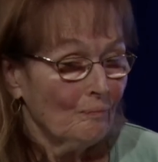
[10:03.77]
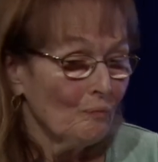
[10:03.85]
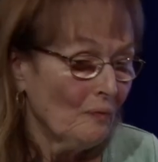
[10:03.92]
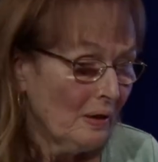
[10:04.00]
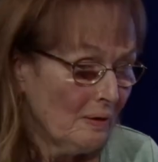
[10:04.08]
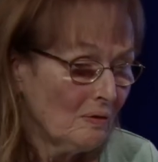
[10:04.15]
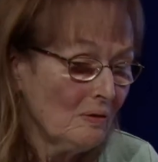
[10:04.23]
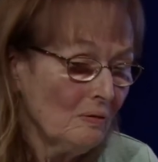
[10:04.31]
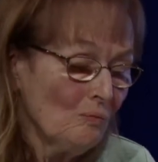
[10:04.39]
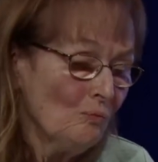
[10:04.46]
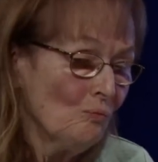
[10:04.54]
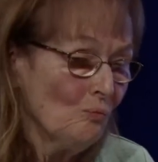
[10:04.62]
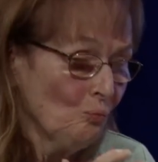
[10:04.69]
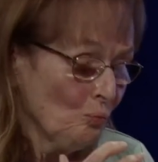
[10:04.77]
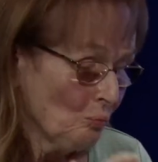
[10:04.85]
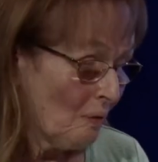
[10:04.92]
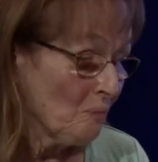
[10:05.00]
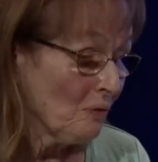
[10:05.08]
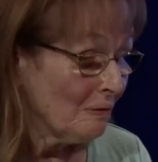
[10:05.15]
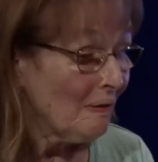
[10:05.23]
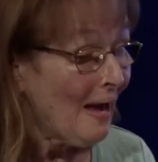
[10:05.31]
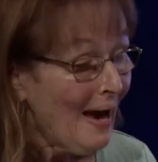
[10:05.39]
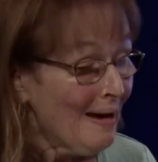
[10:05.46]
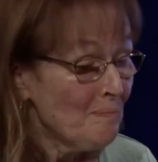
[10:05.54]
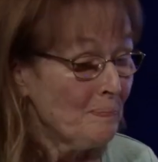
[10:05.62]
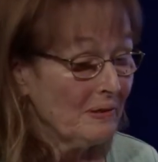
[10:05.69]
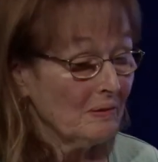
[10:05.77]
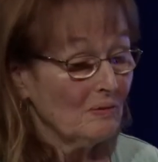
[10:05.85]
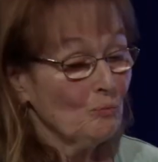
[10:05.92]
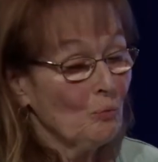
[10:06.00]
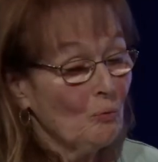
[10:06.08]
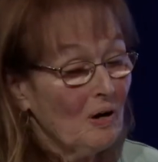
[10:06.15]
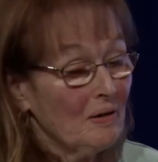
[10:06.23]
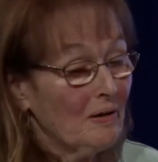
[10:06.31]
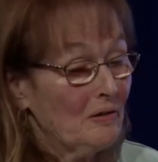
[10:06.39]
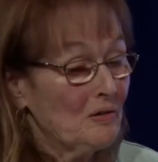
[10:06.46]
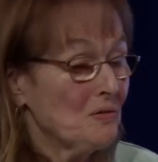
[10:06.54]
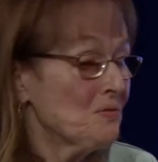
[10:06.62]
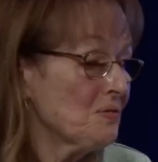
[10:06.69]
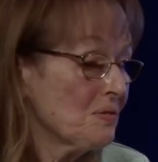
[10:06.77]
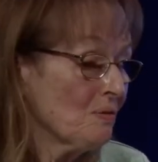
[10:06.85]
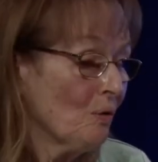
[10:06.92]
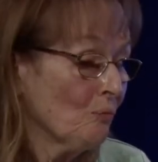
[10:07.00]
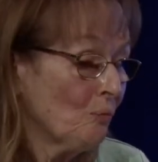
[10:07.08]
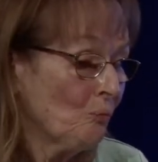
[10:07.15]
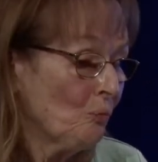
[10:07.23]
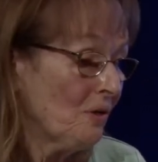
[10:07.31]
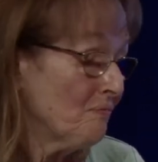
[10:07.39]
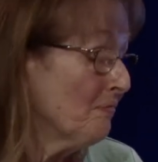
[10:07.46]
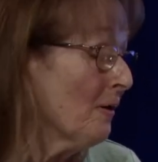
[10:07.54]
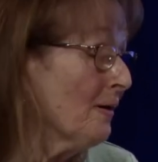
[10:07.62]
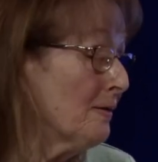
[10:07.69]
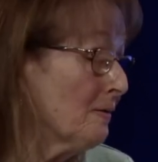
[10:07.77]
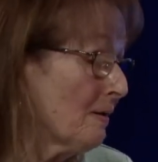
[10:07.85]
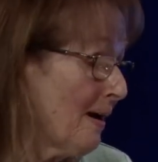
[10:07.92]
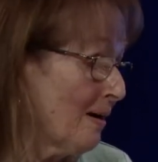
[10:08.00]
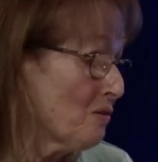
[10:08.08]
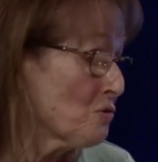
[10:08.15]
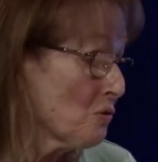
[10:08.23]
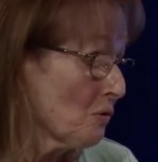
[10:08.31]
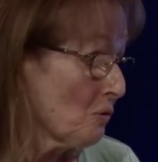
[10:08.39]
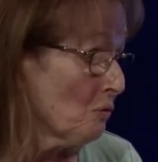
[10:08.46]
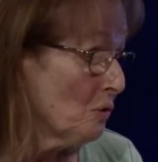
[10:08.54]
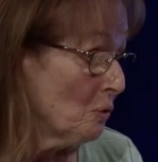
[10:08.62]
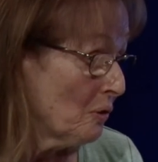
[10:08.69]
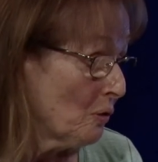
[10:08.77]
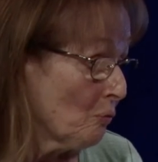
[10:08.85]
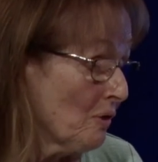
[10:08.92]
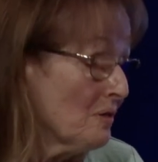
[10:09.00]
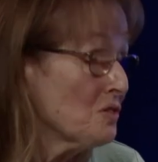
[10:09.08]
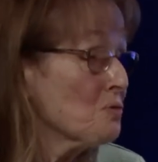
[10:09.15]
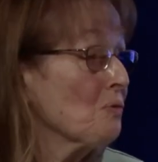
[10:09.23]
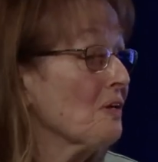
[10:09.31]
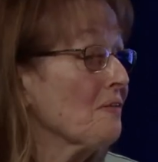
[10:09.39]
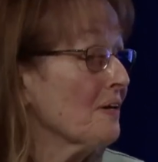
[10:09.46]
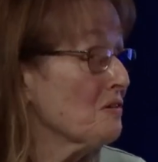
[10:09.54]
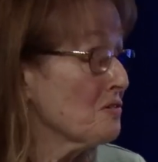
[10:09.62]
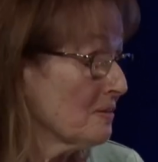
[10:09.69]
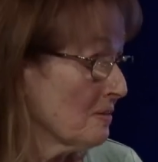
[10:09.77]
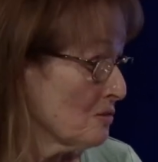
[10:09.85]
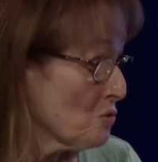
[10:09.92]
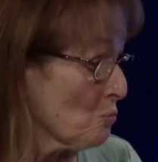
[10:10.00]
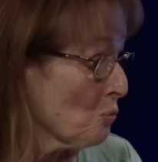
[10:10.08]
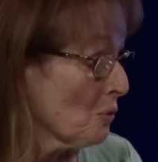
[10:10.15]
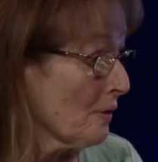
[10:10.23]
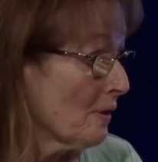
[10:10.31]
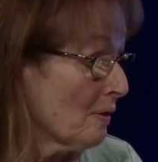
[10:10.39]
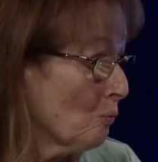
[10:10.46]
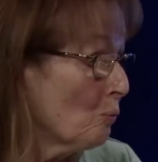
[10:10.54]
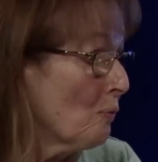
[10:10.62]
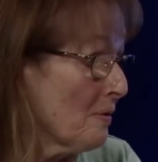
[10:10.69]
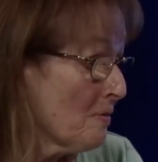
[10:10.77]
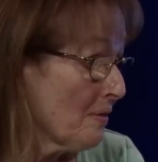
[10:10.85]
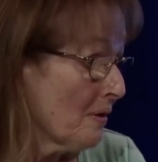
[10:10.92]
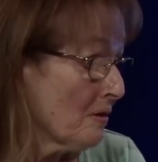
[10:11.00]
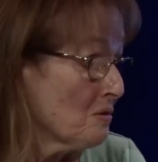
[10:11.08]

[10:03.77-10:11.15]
it. What will happen was uh, we find a counselor who agrees with us and is working with us.